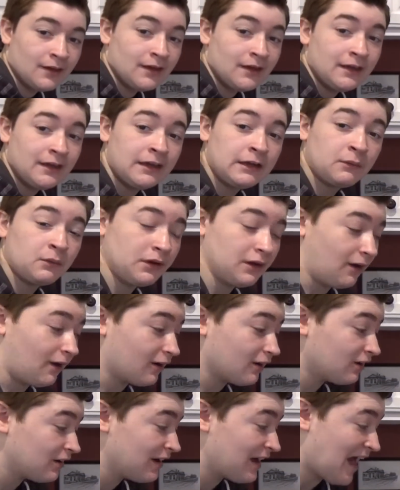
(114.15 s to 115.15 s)
Here we
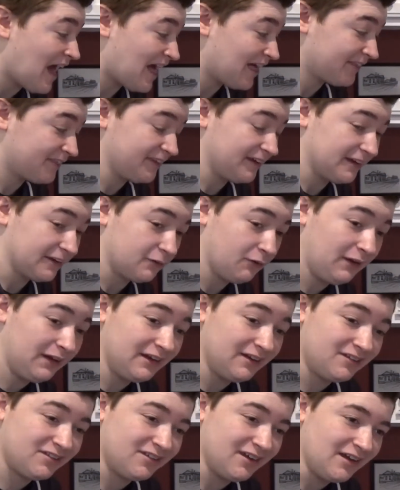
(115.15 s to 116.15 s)
are at the
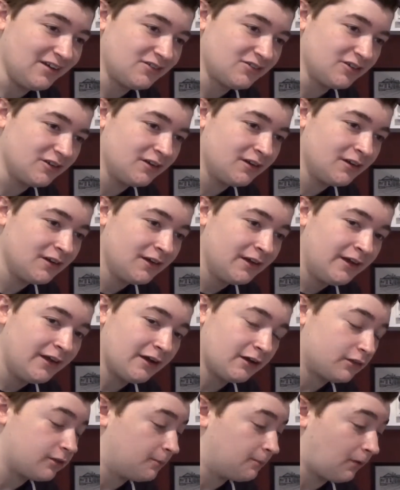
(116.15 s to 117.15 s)
ingredient station, here
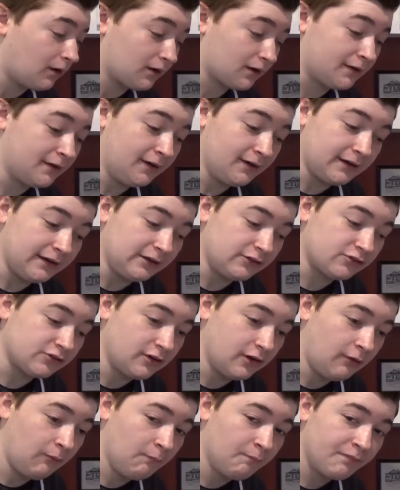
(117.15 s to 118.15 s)
at the Mark Cooking
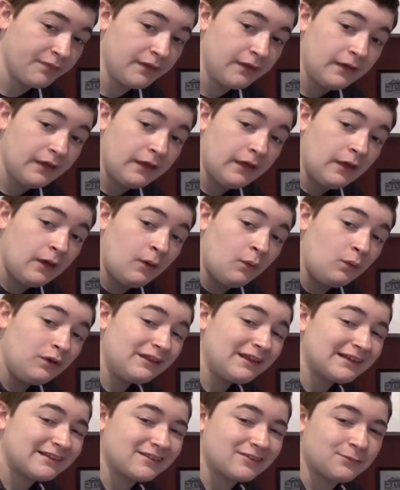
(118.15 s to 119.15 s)
Show. We
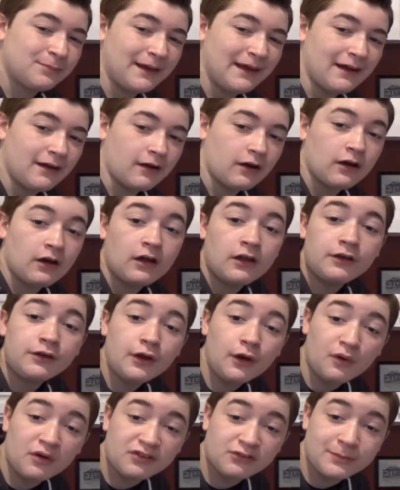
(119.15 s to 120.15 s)
like to spare
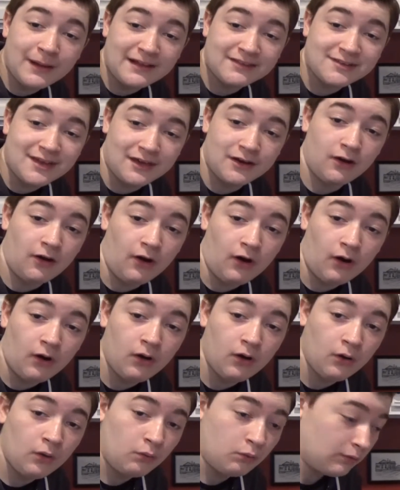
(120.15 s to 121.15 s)
no expense at
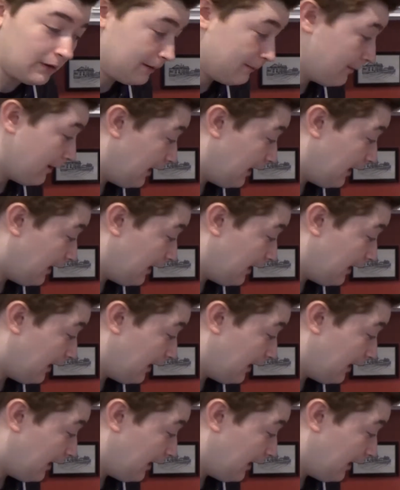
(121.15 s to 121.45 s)
all when